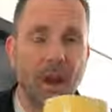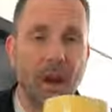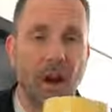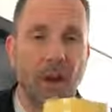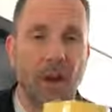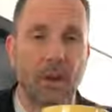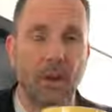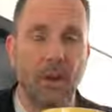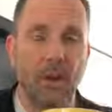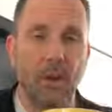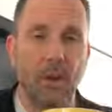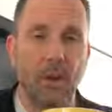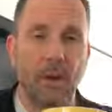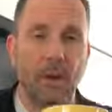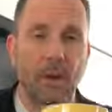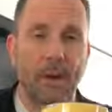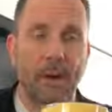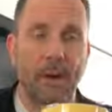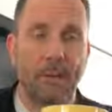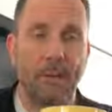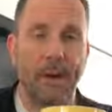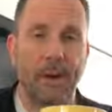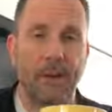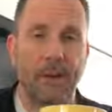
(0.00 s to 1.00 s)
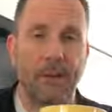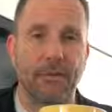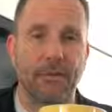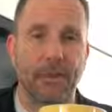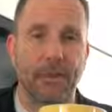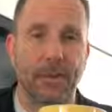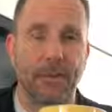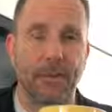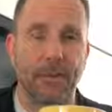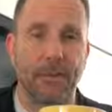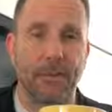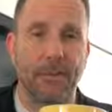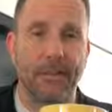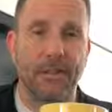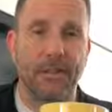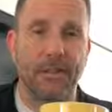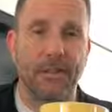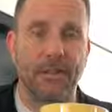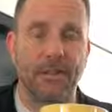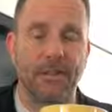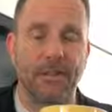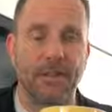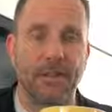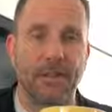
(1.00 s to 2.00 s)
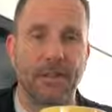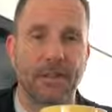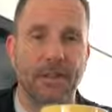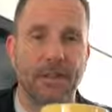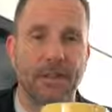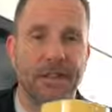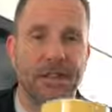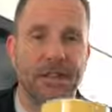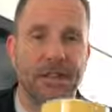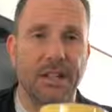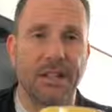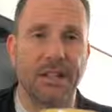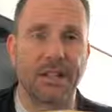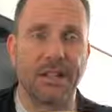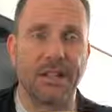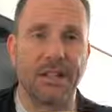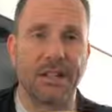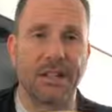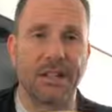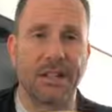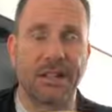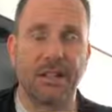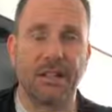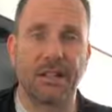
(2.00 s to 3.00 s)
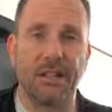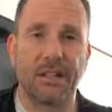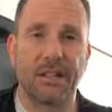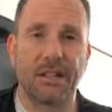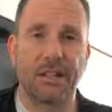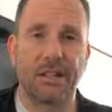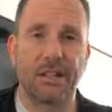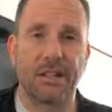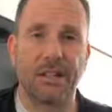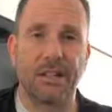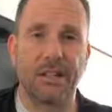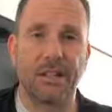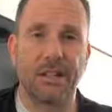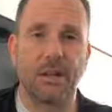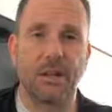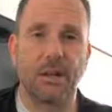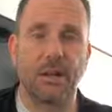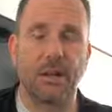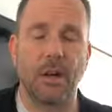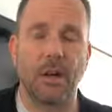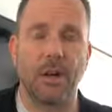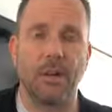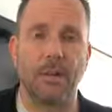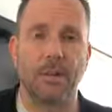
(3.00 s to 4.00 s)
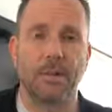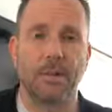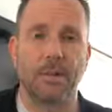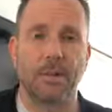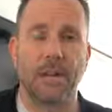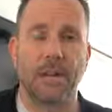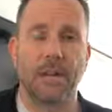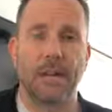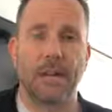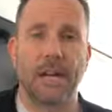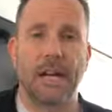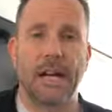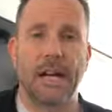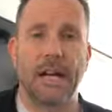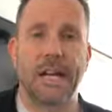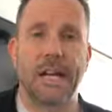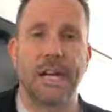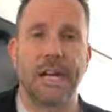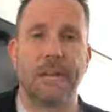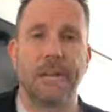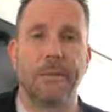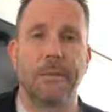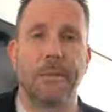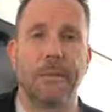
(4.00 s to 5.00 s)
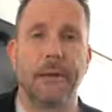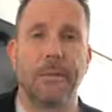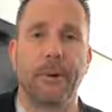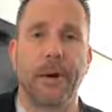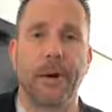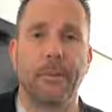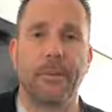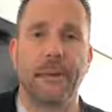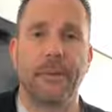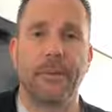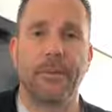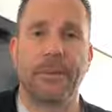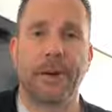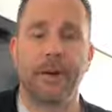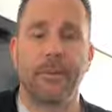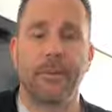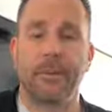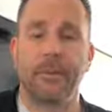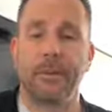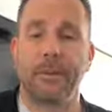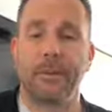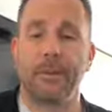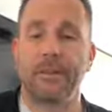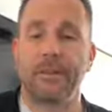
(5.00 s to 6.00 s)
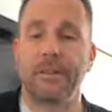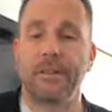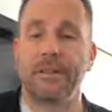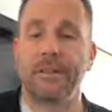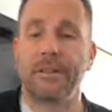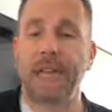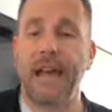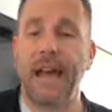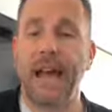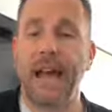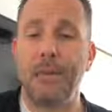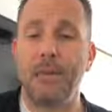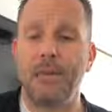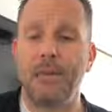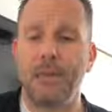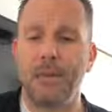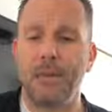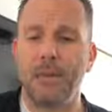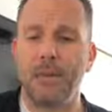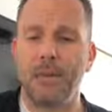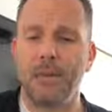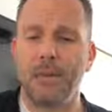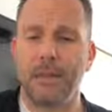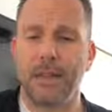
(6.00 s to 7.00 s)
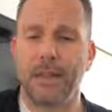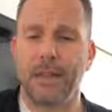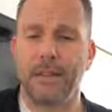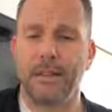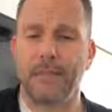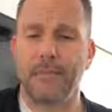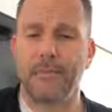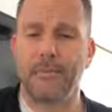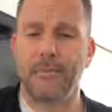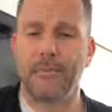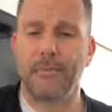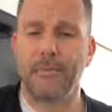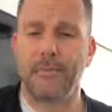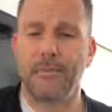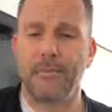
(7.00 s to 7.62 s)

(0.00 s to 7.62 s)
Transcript: Are you about your father's business? Jesus said, Didn't you know I needed to be about my father's business? Absolutely.